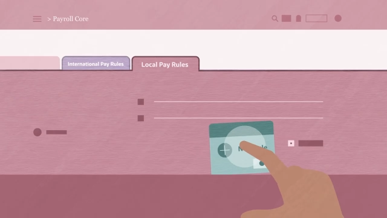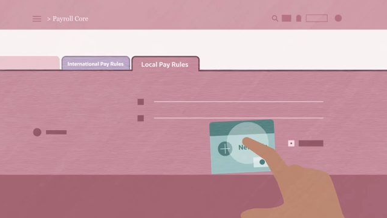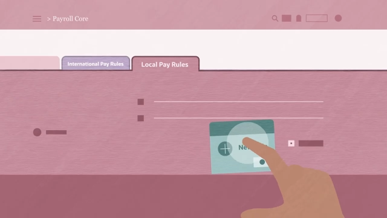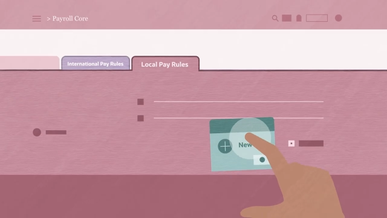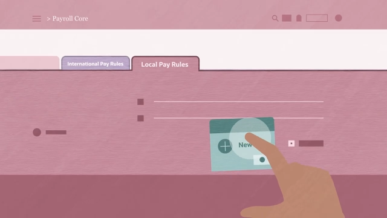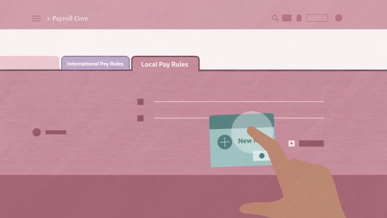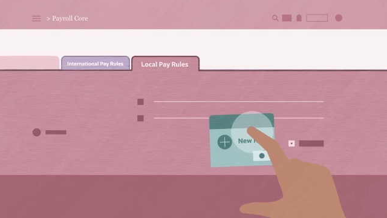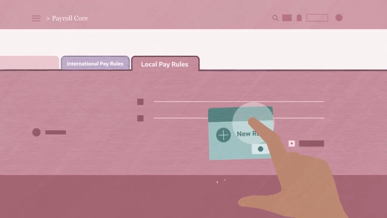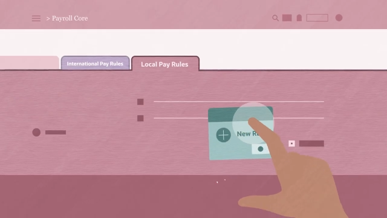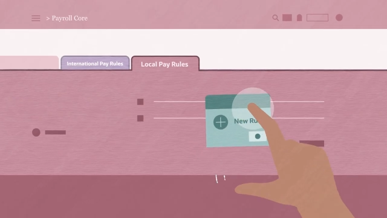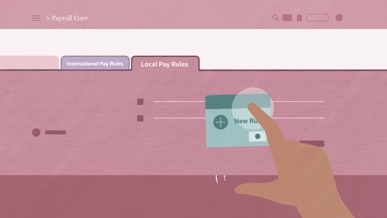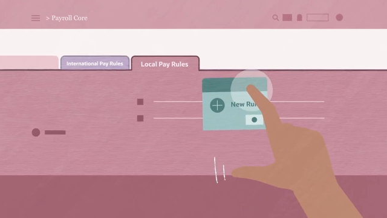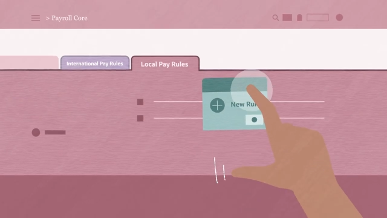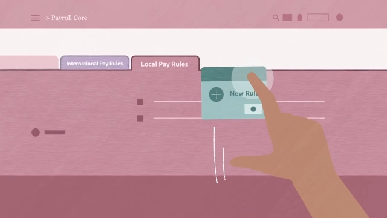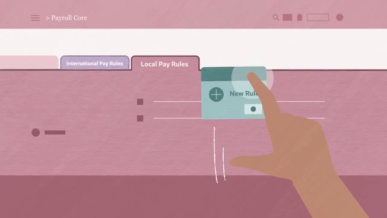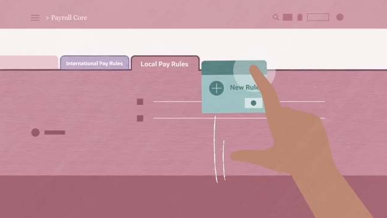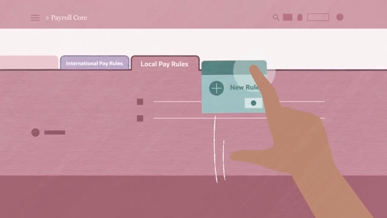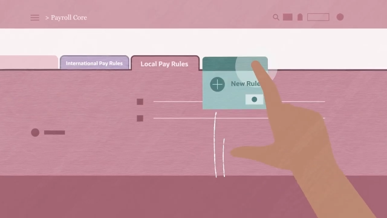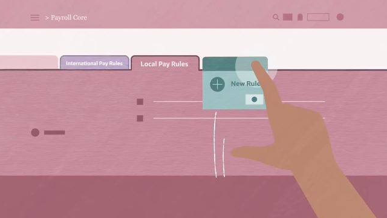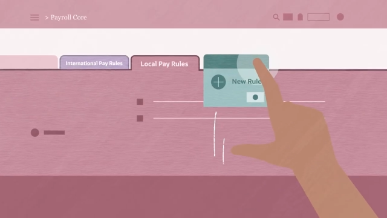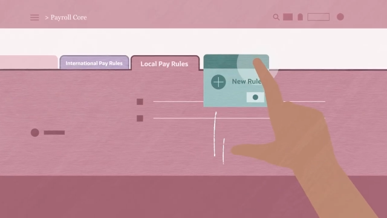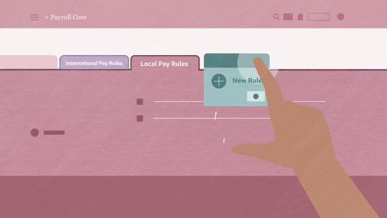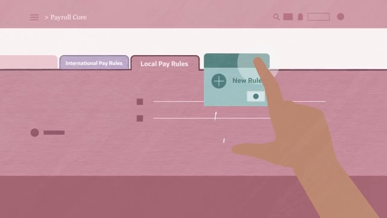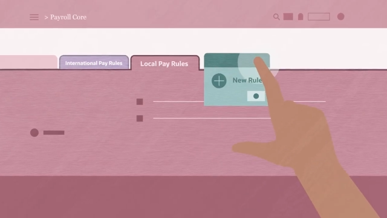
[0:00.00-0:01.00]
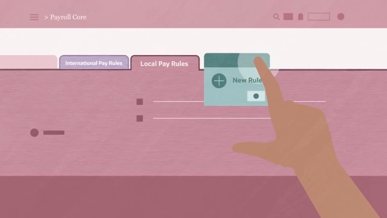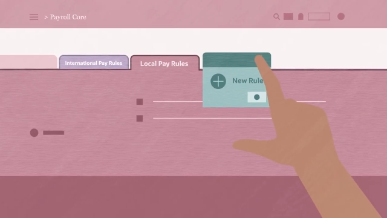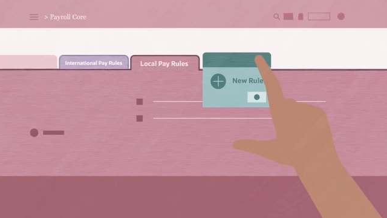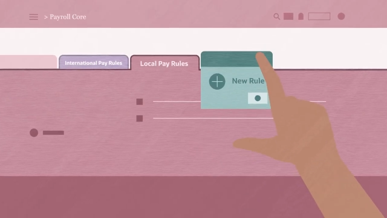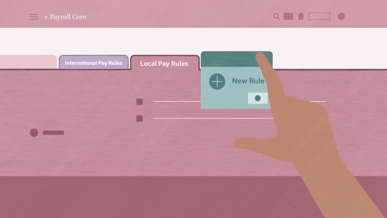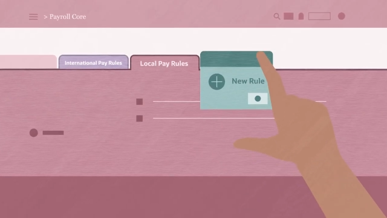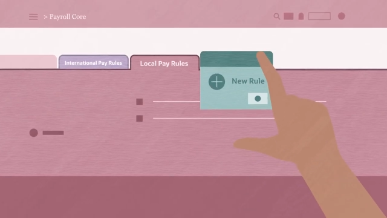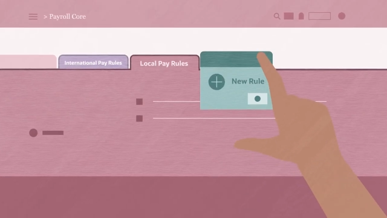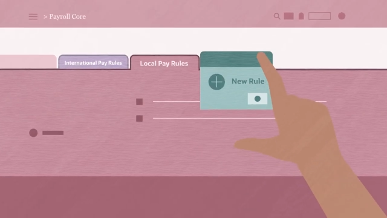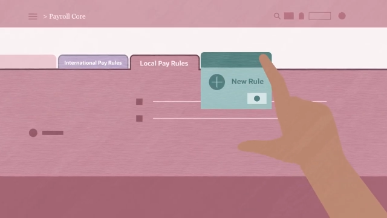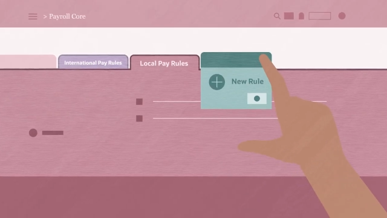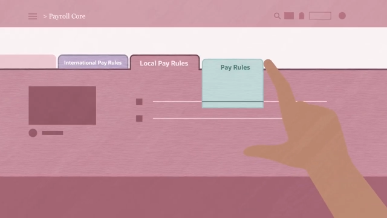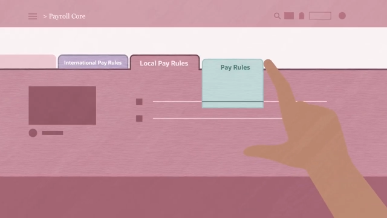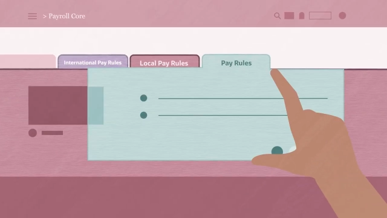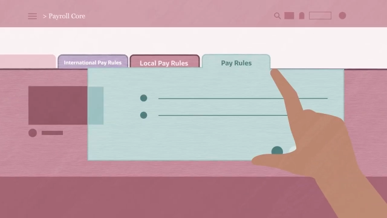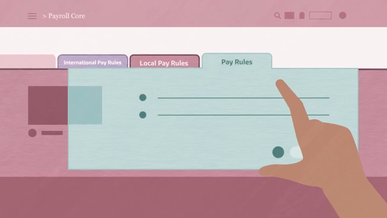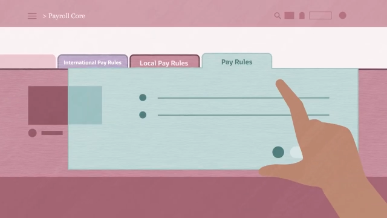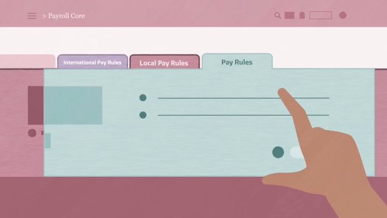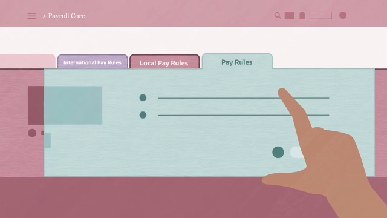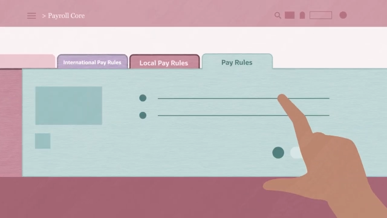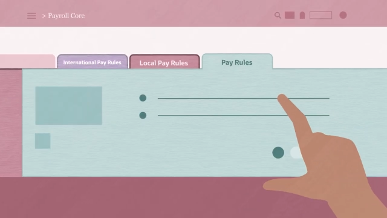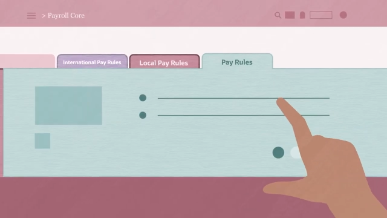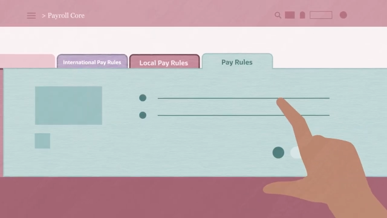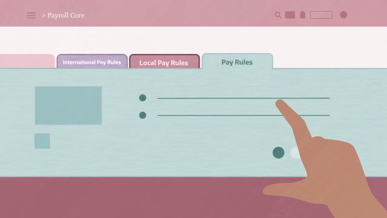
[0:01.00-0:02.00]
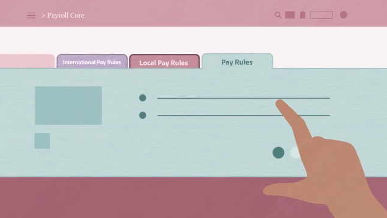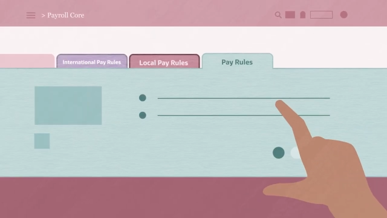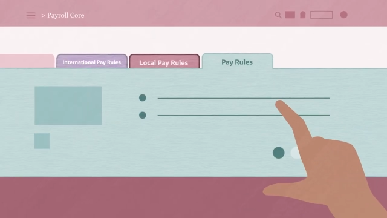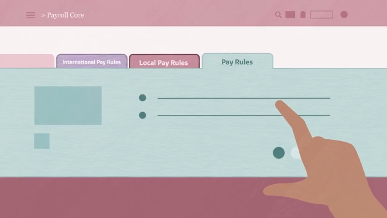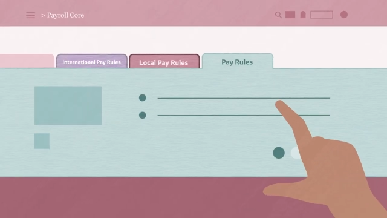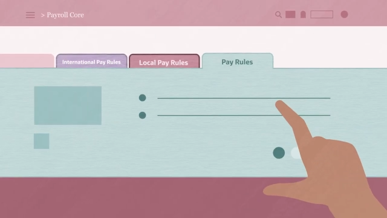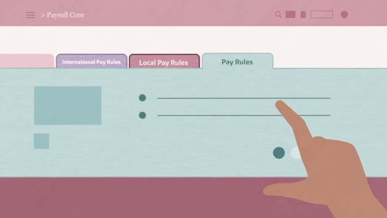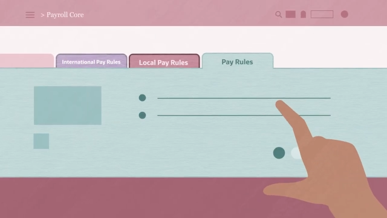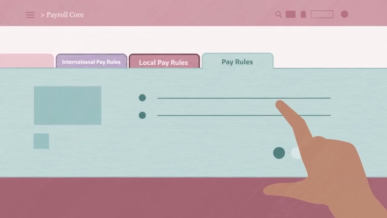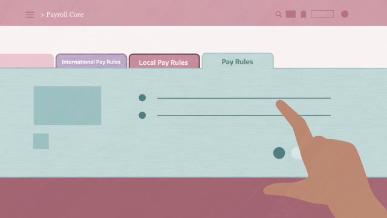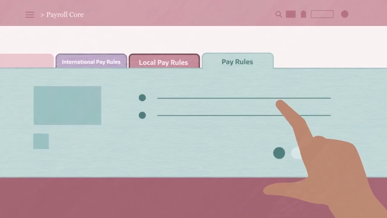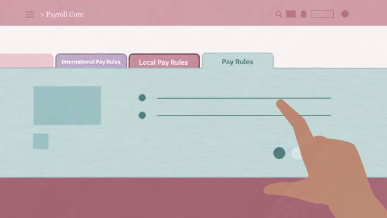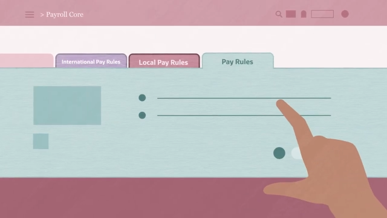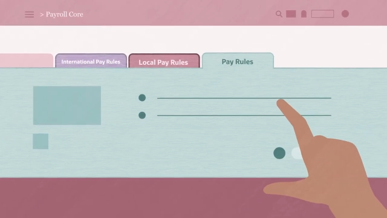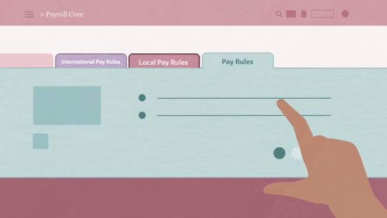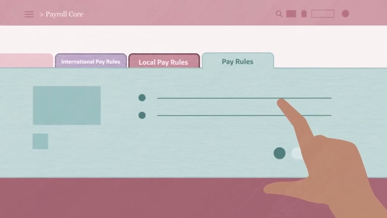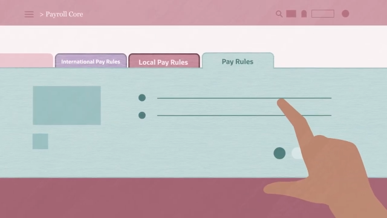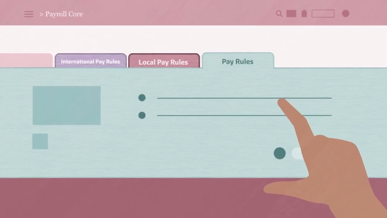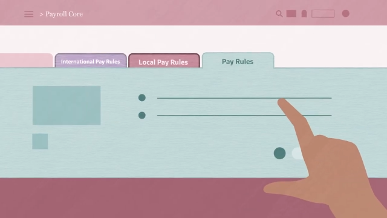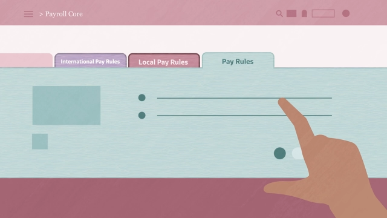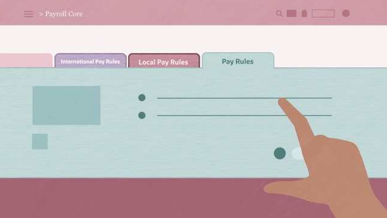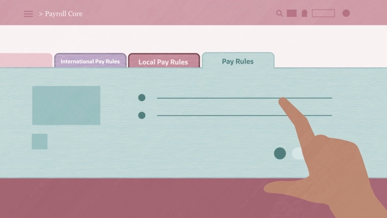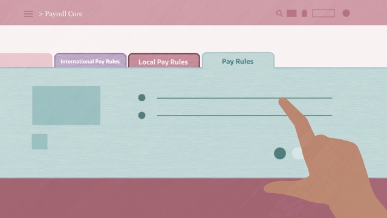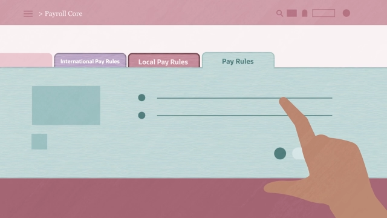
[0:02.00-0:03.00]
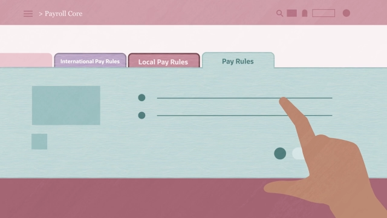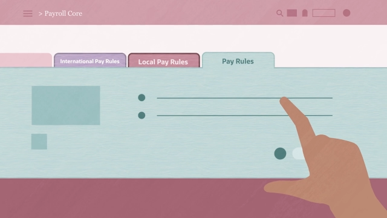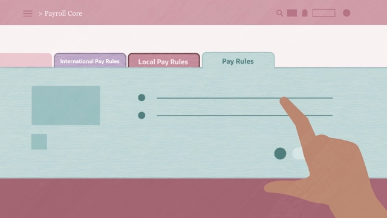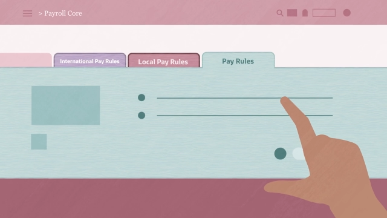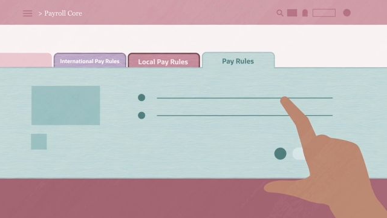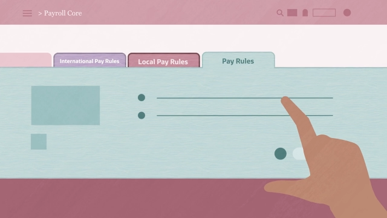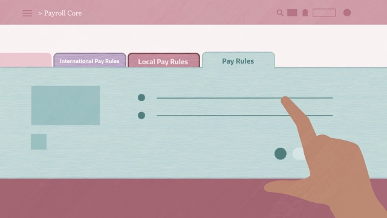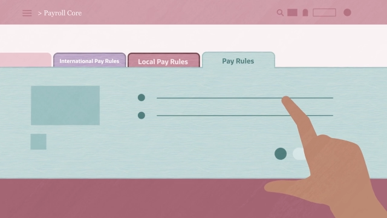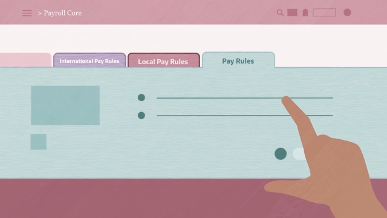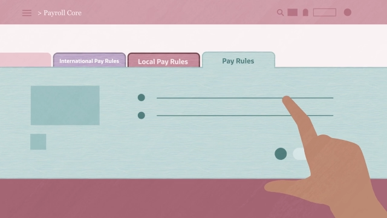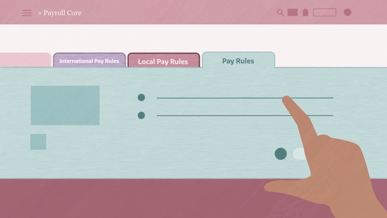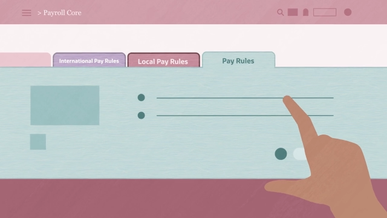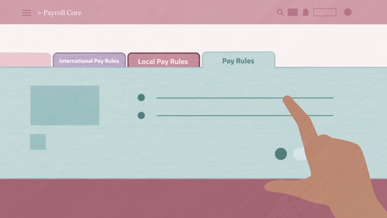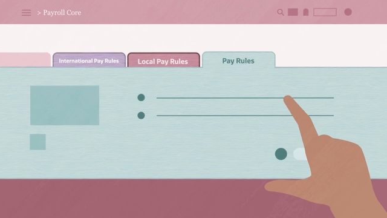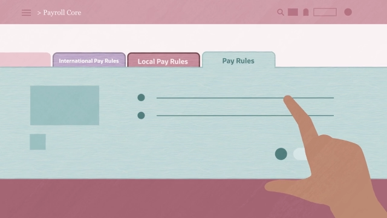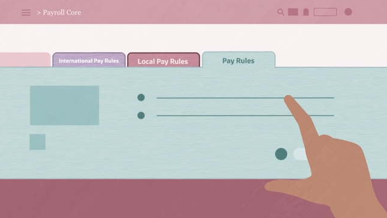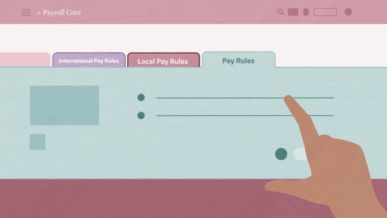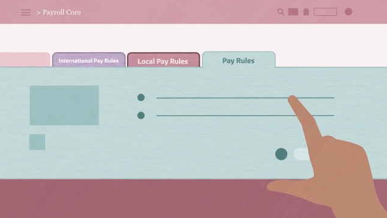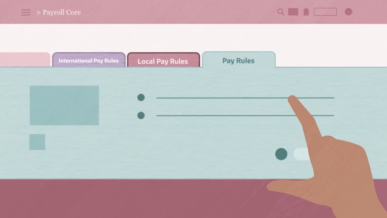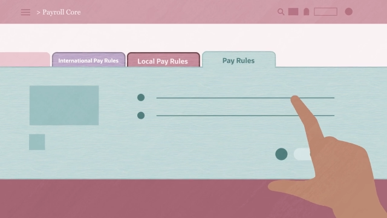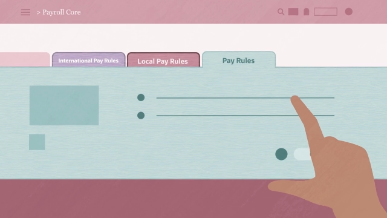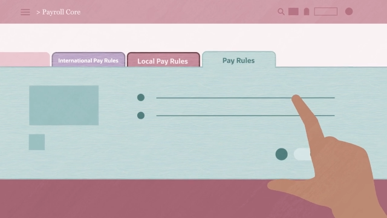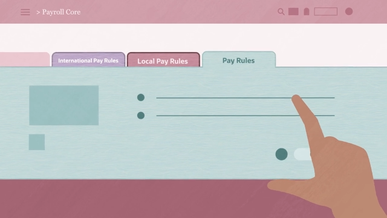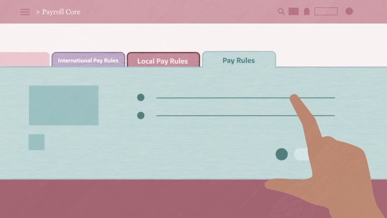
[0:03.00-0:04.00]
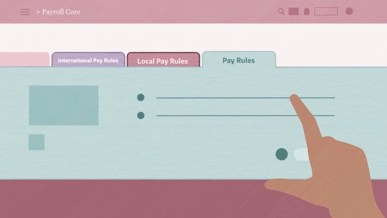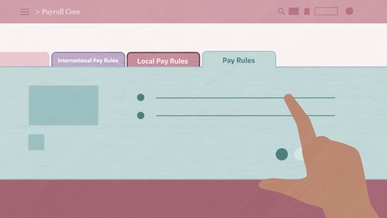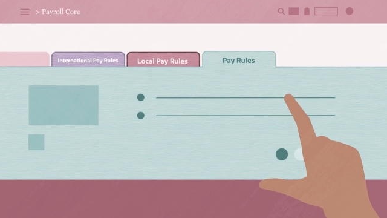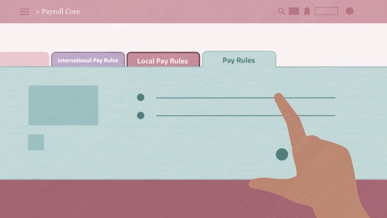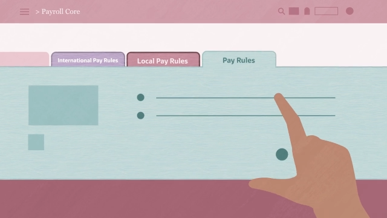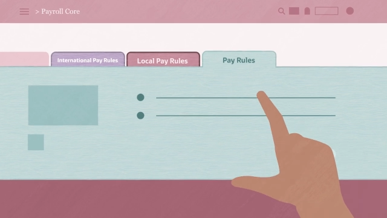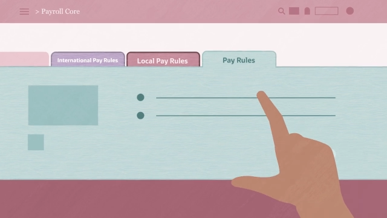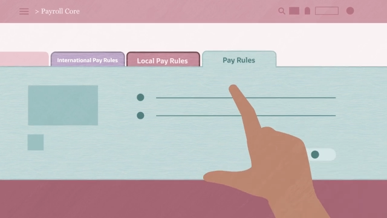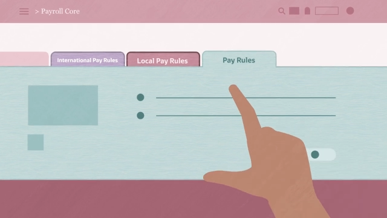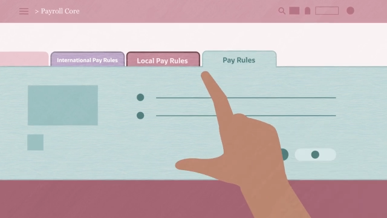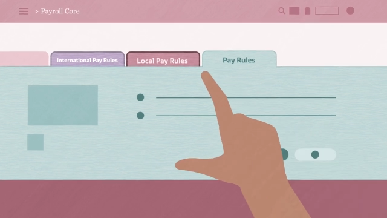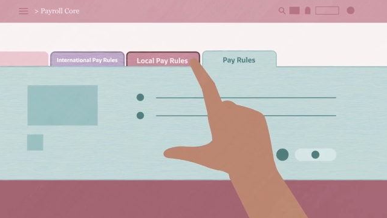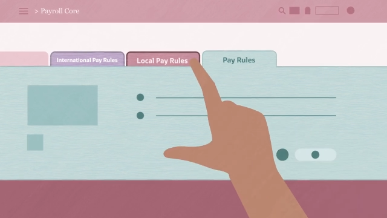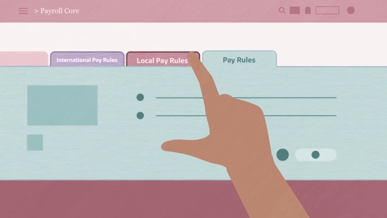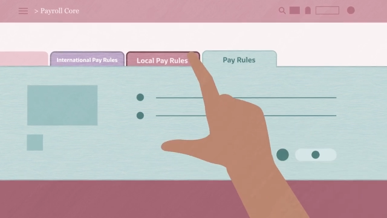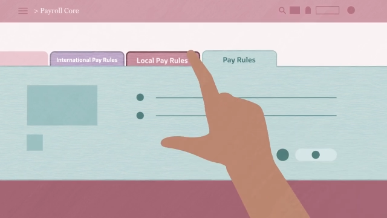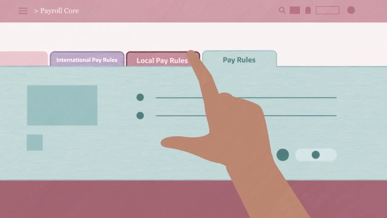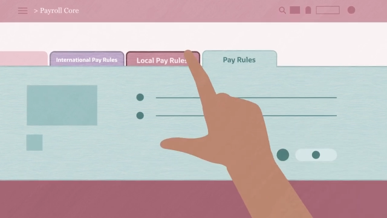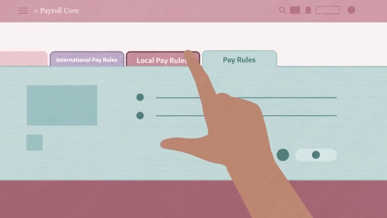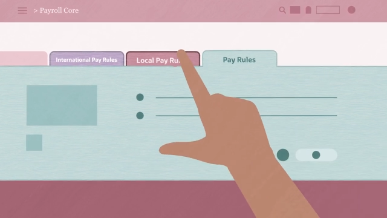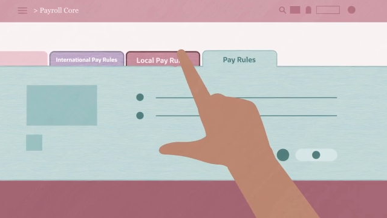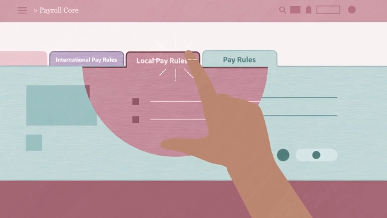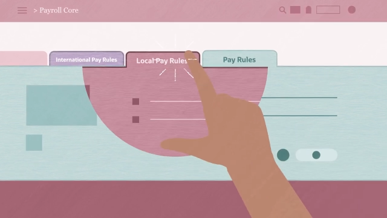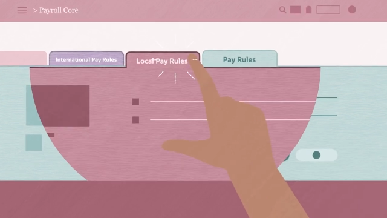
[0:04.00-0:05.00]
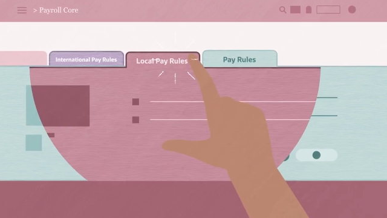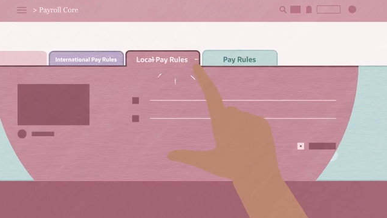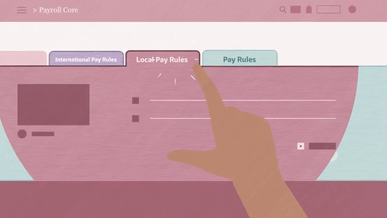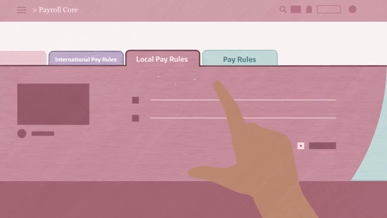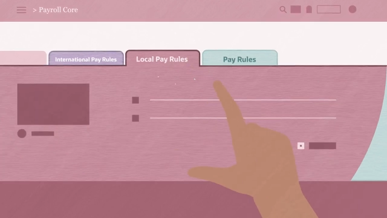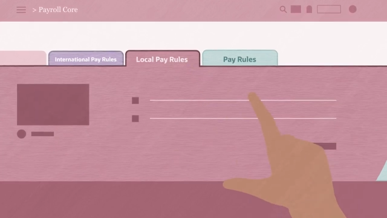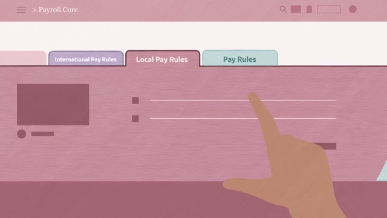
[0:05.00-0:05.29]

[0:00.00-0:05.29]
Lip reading: [unreadable: no face in view]